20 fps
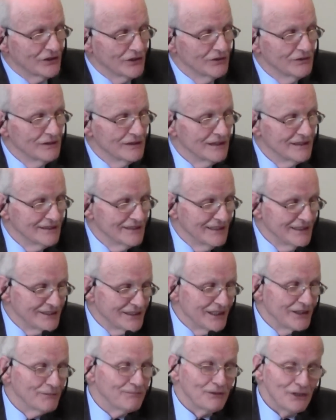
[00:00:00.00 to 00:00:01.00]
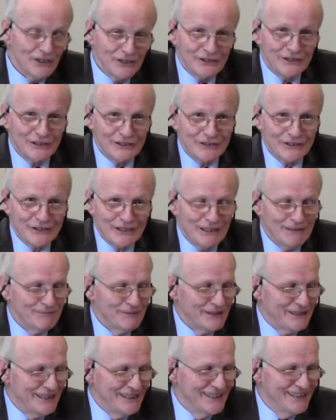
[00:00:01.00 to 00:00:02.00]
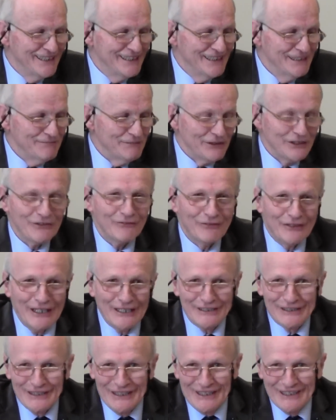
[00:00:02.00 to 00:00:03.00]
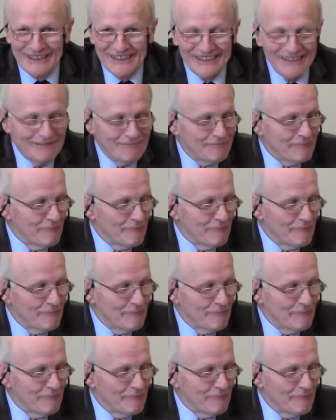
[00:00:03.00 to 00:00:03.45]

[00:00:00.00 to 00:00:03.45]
so, I say the politics are complicated, but the facts aren't.